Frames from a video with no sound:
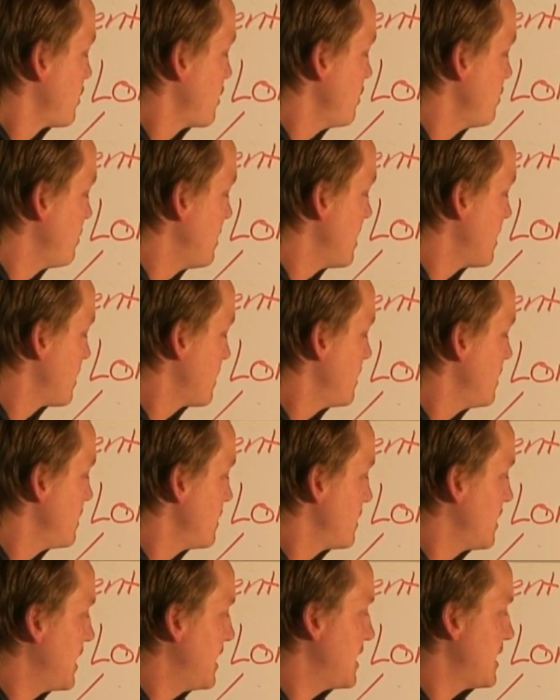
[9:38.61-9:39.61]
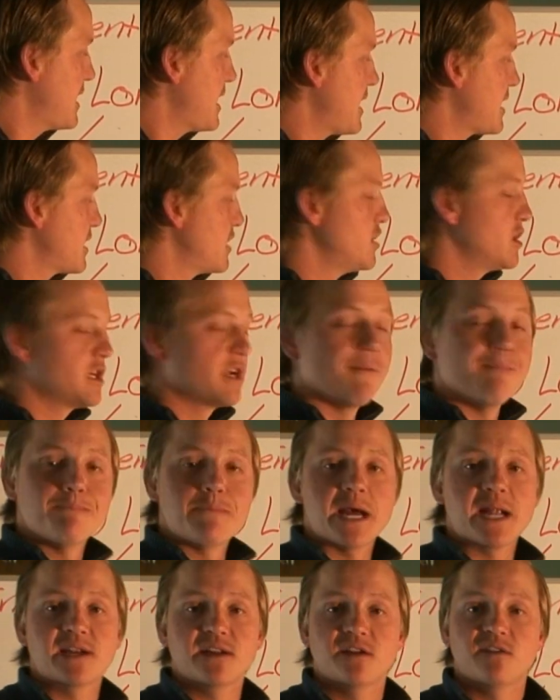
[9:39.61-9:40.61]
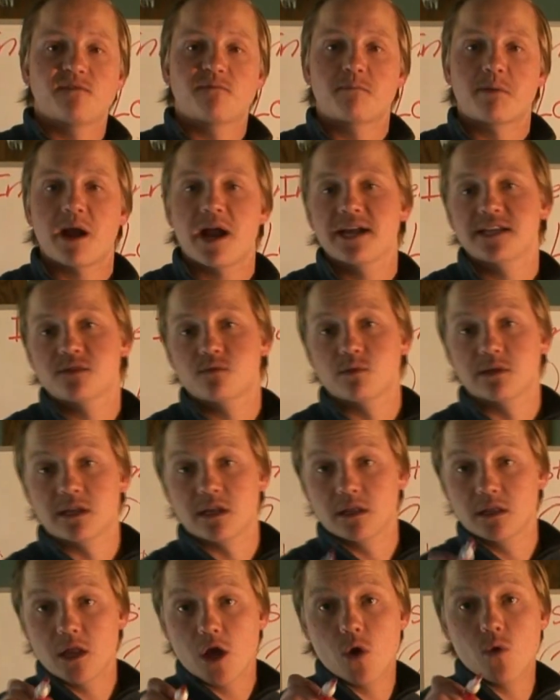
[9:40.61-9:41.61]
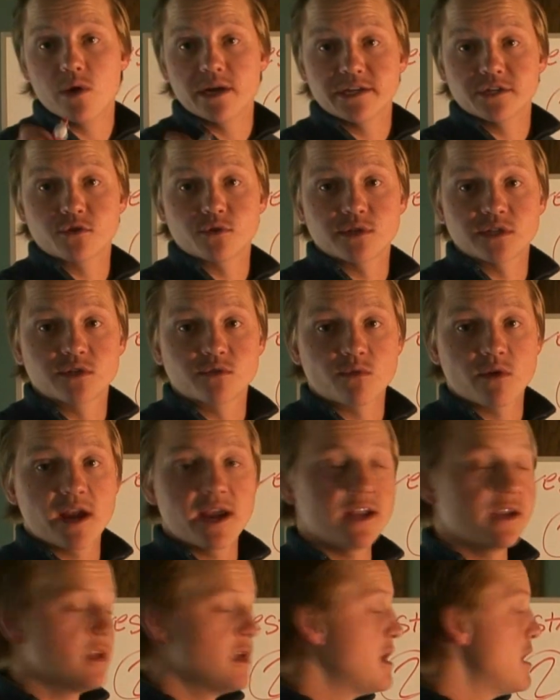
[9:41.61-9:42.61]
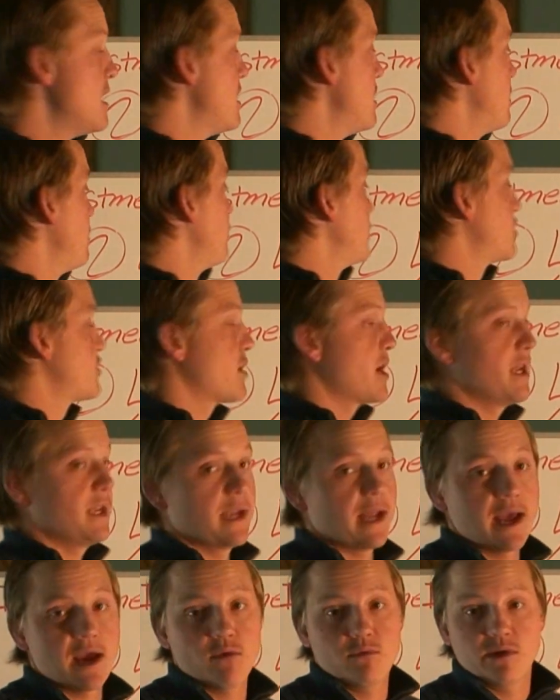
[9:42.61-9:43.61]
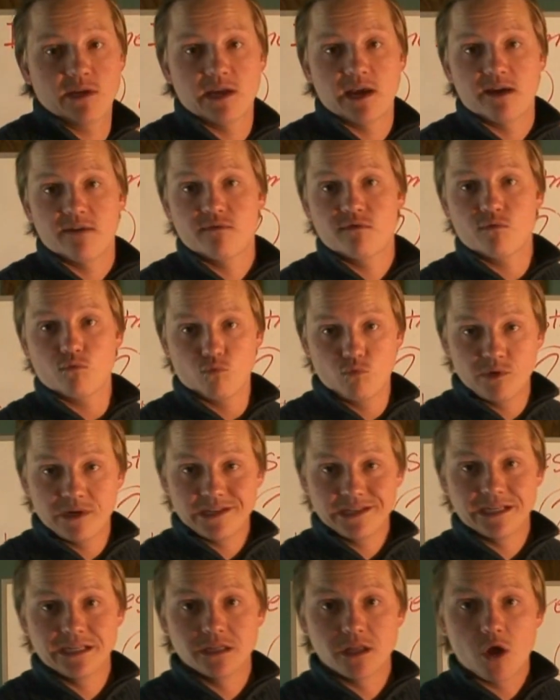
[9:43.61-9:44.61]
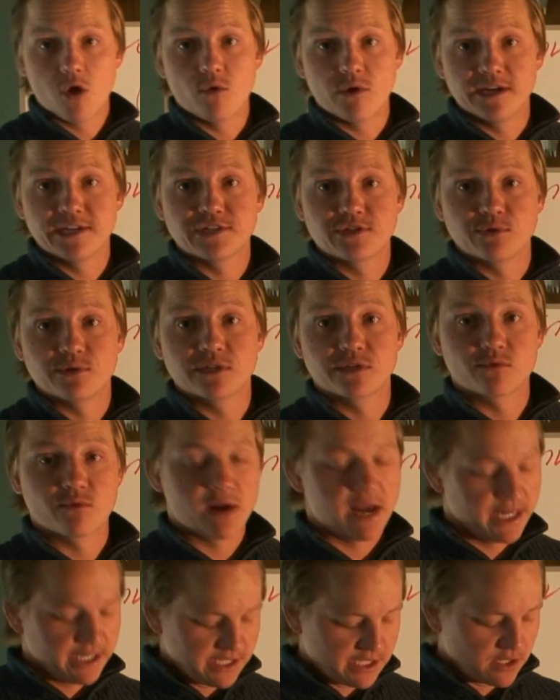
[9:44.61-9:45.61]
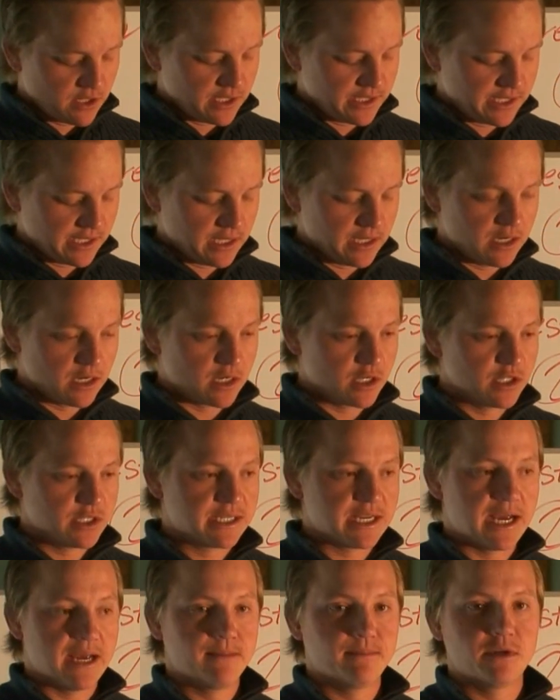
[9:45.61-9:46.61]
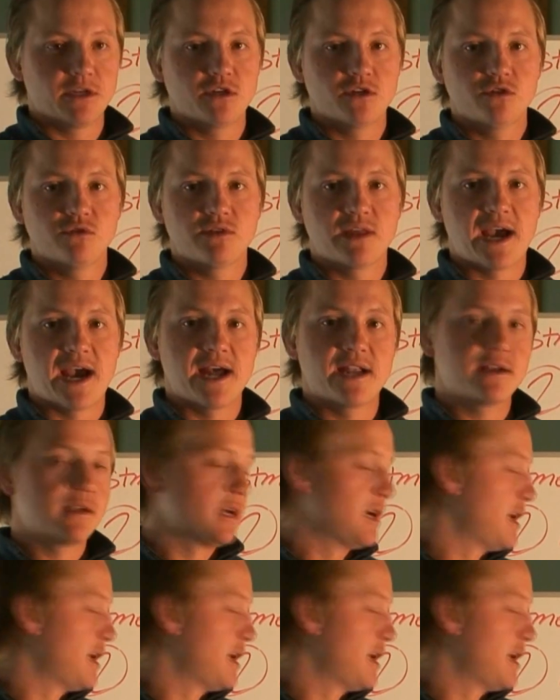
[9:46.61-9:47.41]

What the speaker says: you get it at a good competitive price with a low interest rate, which right now we have really low interest rates, so it's a good time to do that.